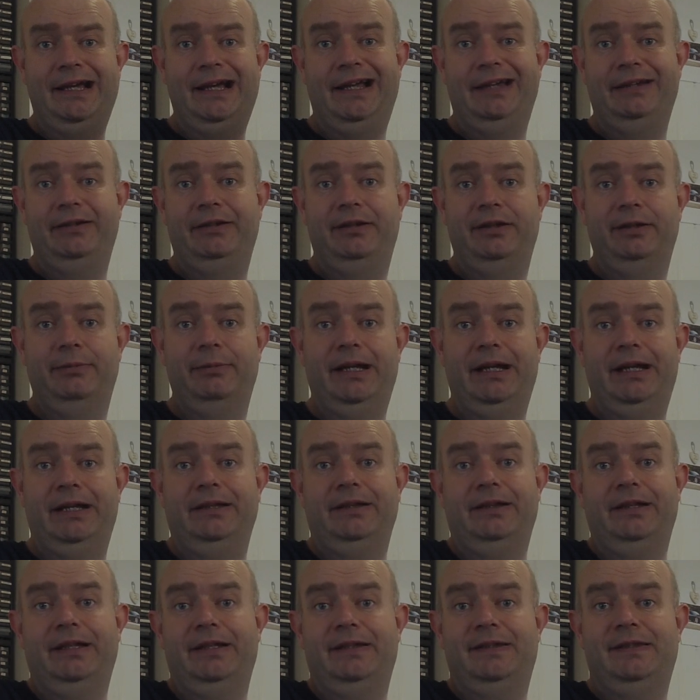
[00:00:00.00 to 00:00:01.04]
CAN
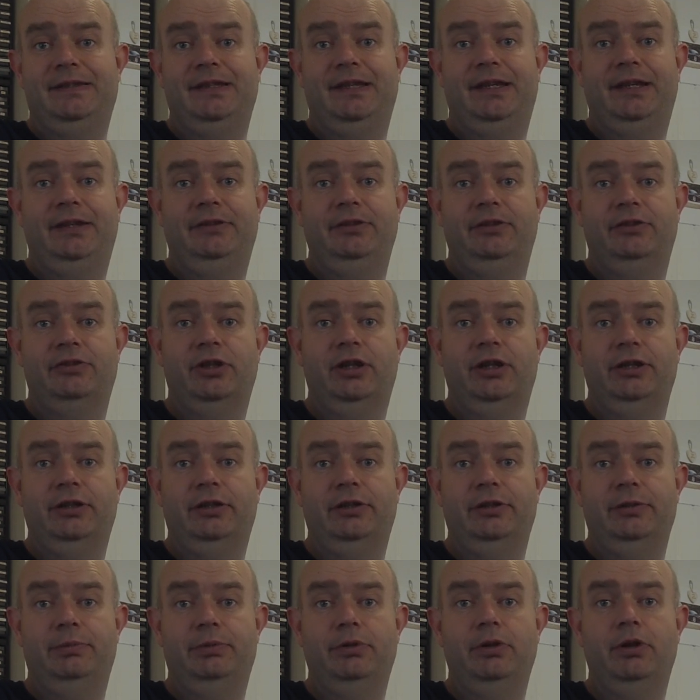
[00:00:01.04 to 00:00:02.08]
command, let's say to
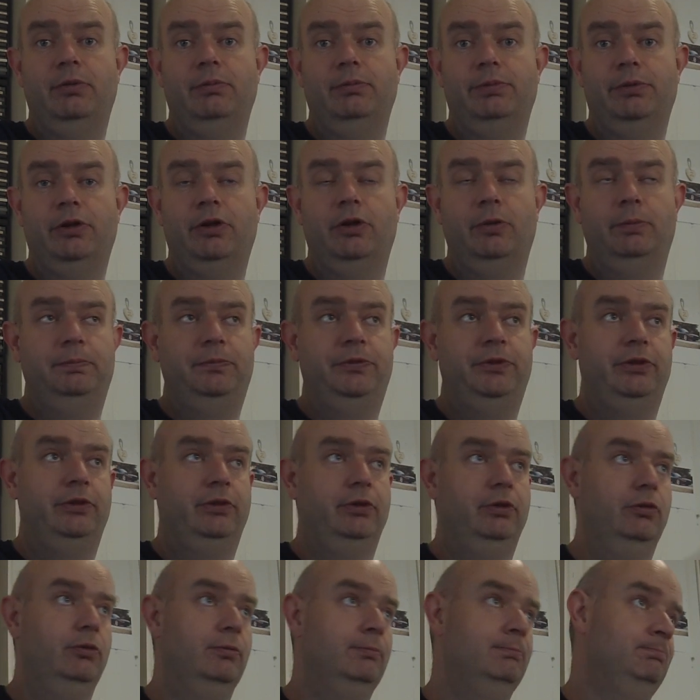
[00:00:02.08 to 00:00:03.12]
throttle the pump up
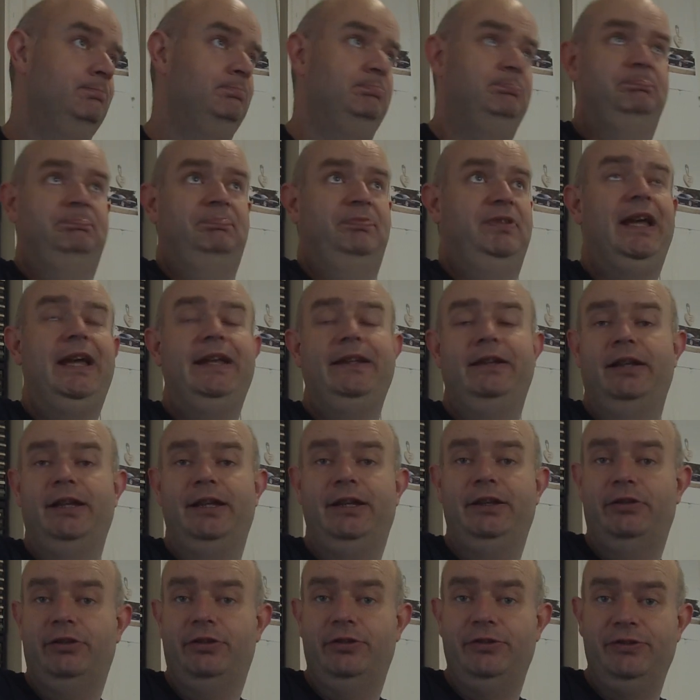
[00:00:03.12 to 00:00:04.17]
to 10
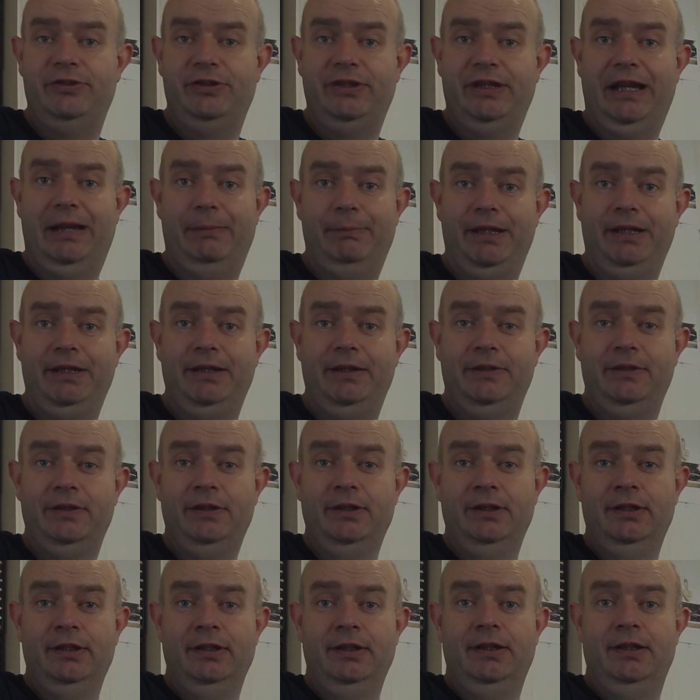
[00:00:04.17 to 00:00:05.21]
litres a minute,
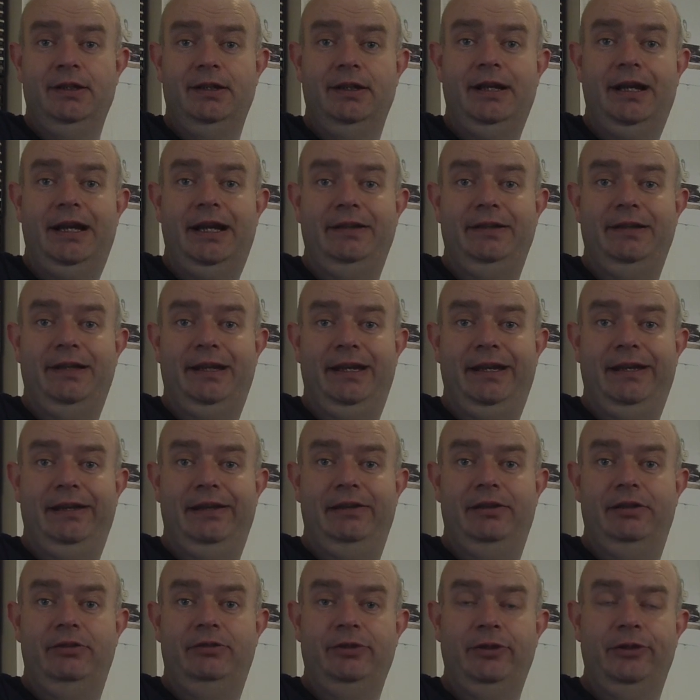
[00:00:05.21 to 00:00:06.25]
and
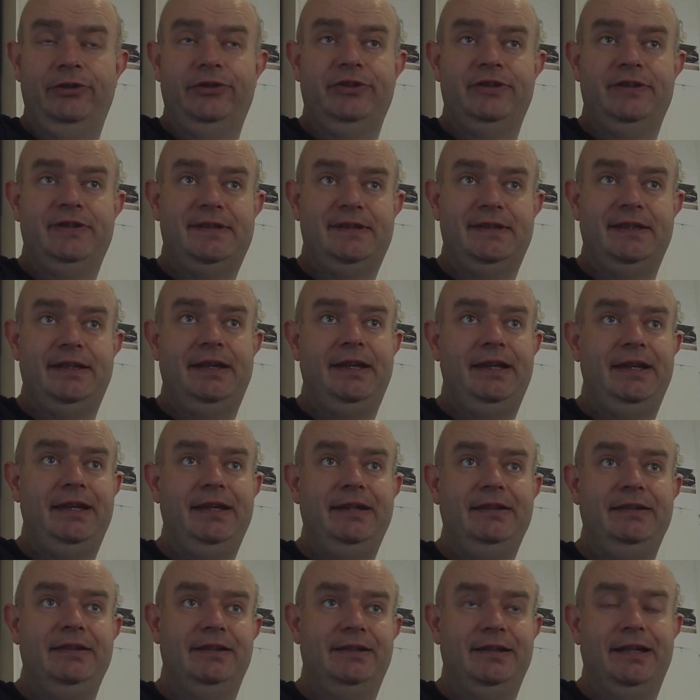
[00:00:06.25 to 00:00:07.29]
then doesn't
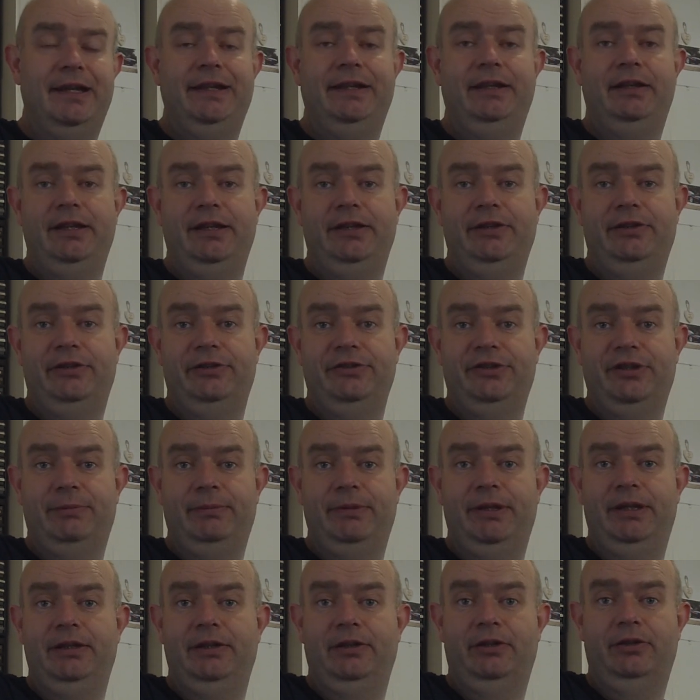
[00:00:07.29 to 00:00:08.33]
see the 10 litres a
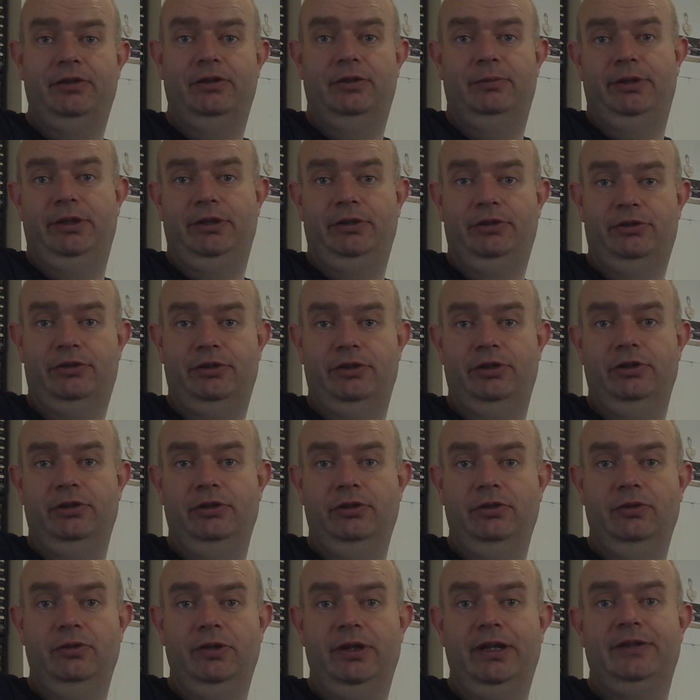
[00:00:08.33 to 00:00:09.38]
minute coming
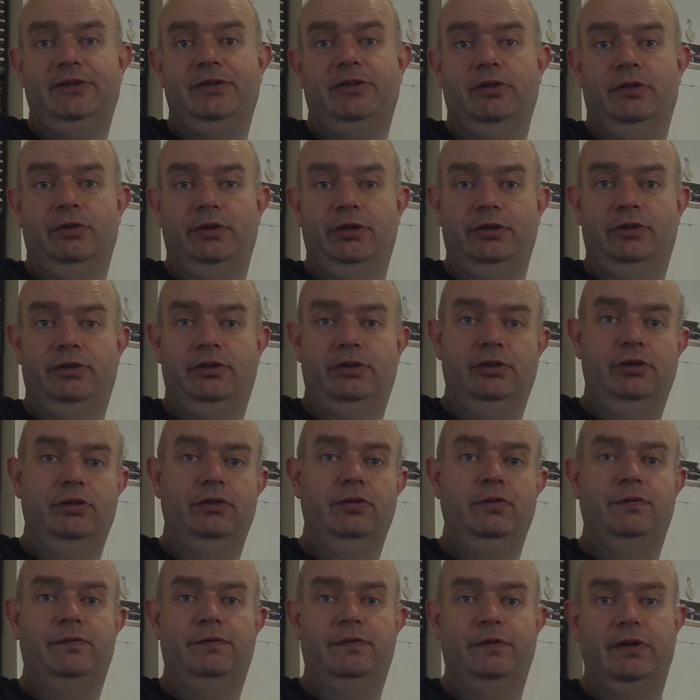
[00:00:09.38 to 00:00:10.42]
through, it's going
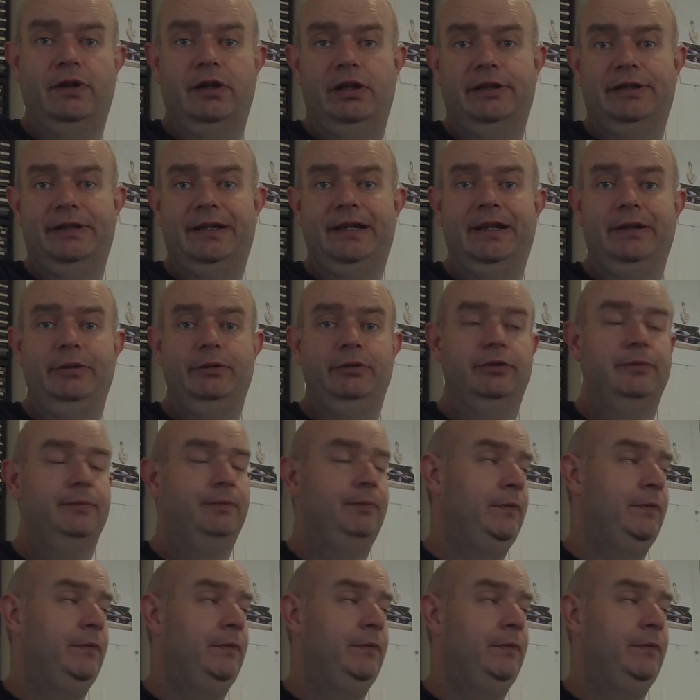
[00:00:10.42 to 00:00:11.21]
to fault out.